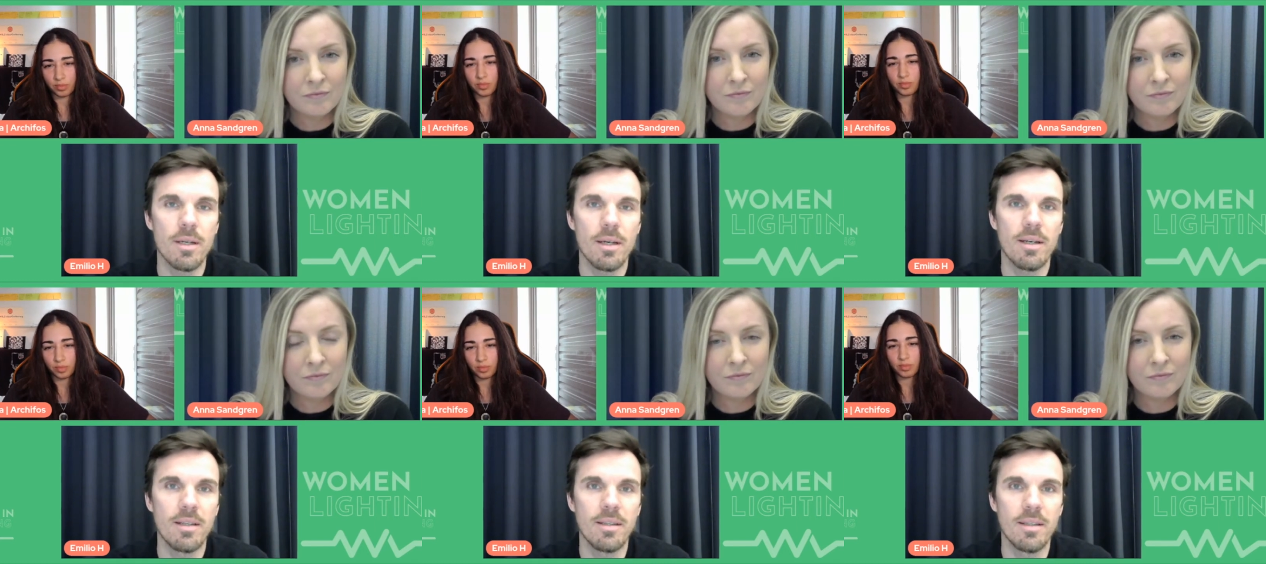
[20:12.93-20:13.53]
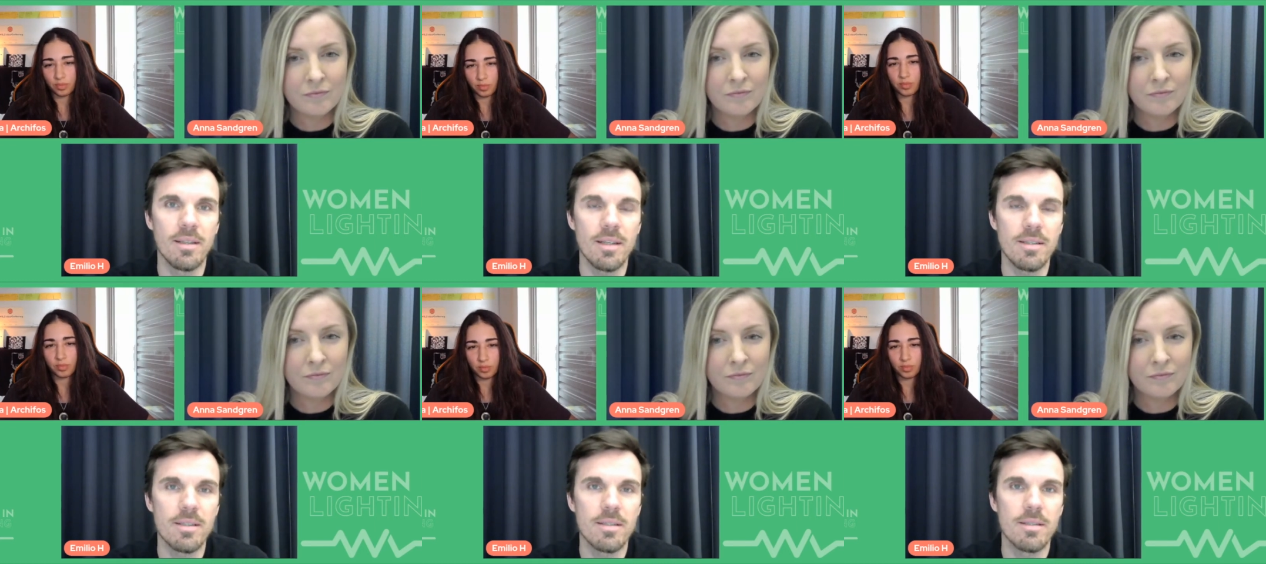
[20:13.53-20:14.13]
Speaker 1: Uh, and and
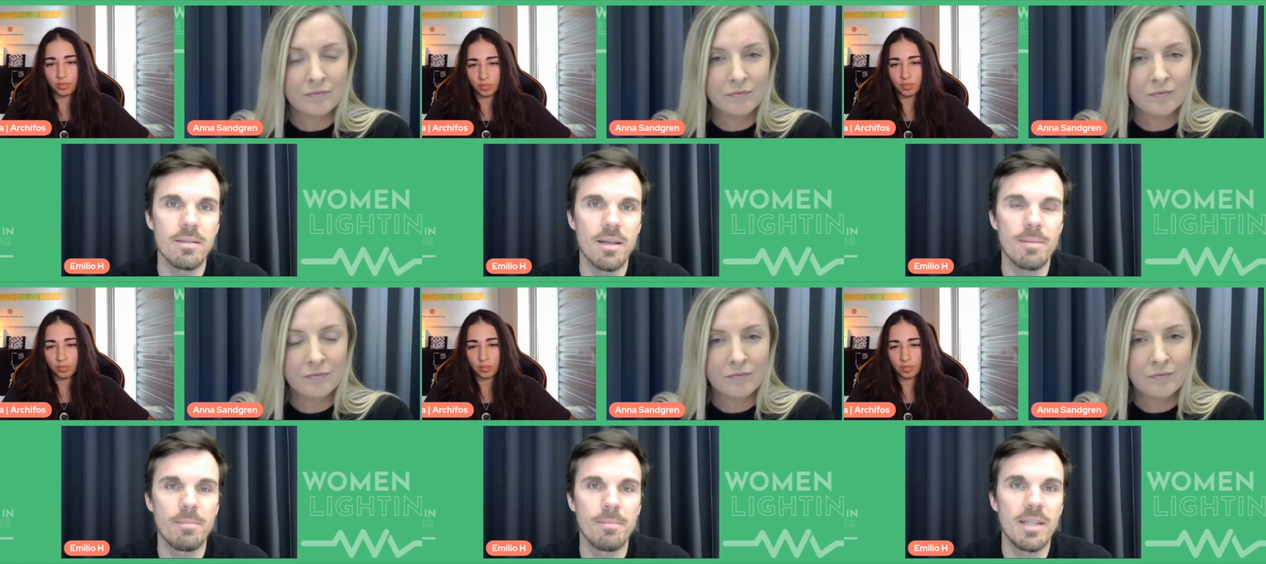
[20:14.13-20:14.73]
that's, that